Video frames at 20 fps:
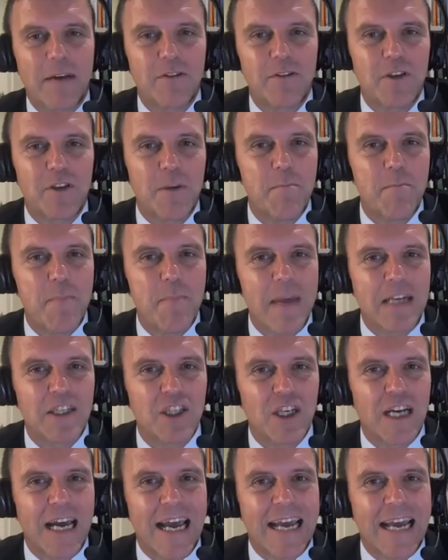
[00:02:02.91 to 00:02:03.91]
to
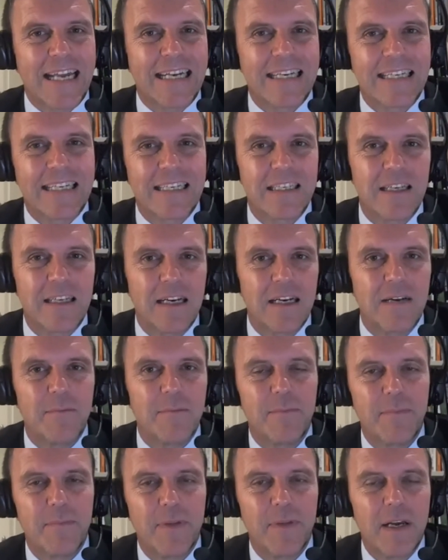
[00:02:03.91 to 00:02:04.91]
measure and
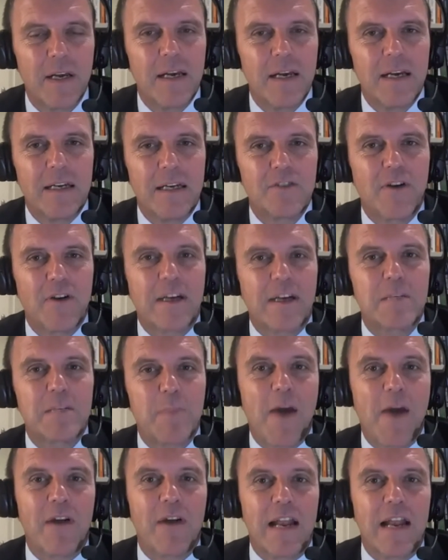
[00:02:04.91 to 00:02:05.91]

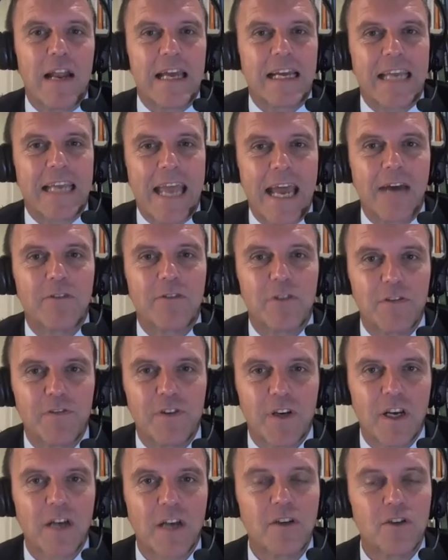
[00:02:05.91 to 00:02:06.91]
transparently account
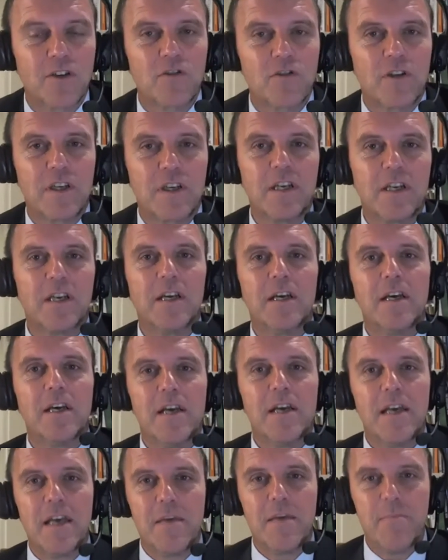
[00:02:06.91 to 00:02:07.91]
for country
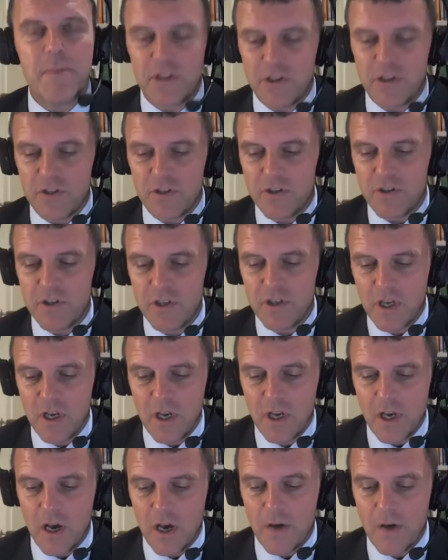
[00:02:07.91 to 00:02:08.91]
emissions,
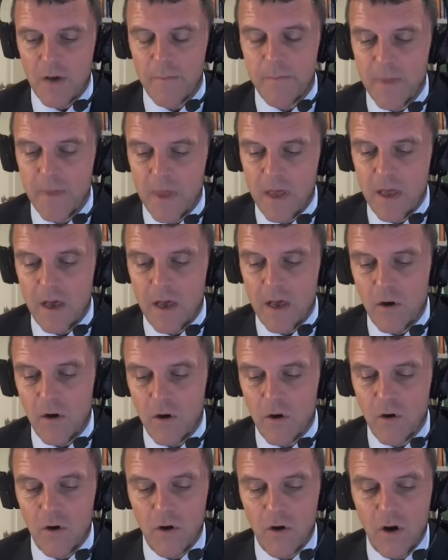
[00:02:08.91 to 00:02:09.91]

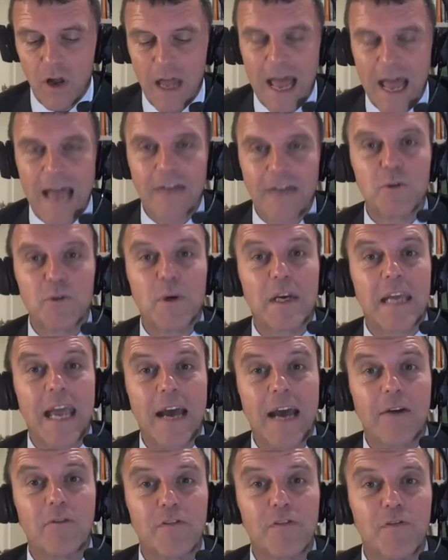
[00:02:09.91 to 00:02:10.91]
or how to
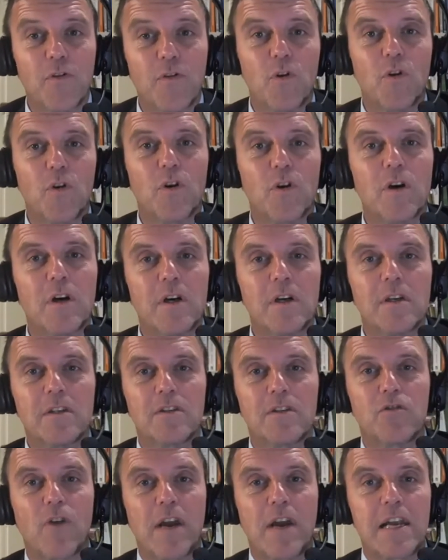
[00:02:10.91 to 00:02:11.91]
account for
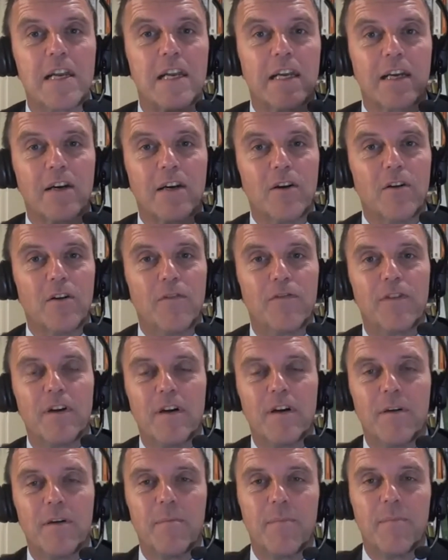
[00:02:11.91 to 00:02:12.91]
trading of
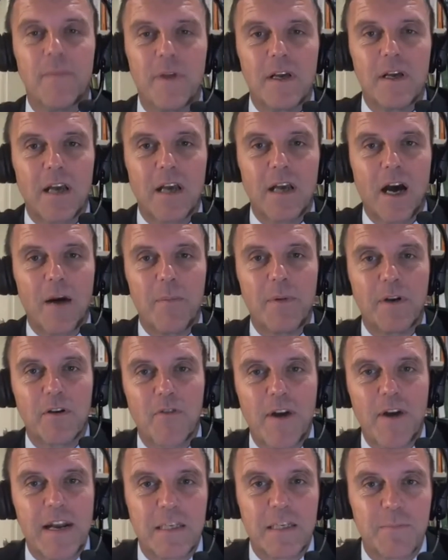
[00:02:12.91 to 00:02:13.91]
carbon
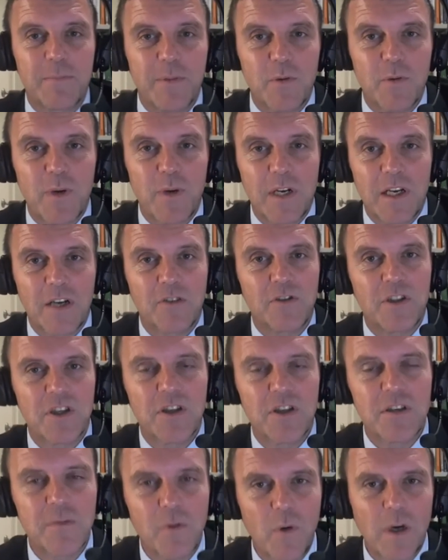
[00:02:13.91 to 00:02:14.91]
credits between countries. So
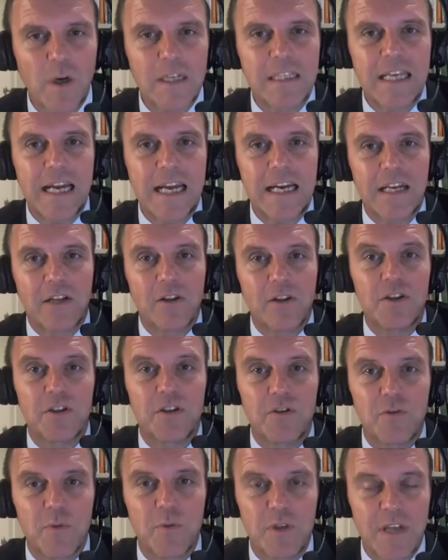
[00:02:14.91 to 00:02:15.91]
those are quite technical
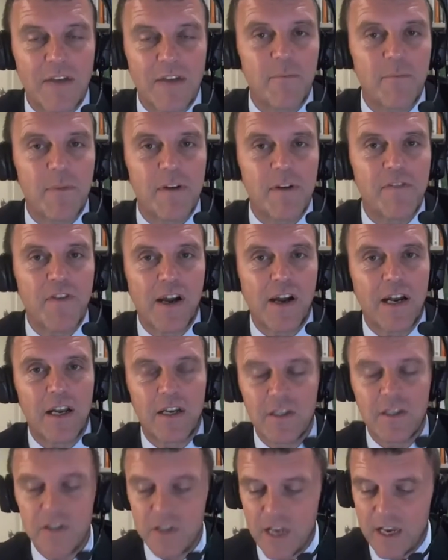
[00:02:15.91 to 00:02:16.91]
issues which haven't been
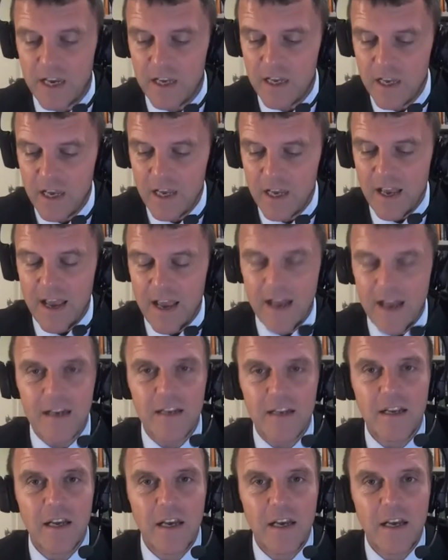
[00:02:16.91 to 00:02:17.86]
finalized yet, and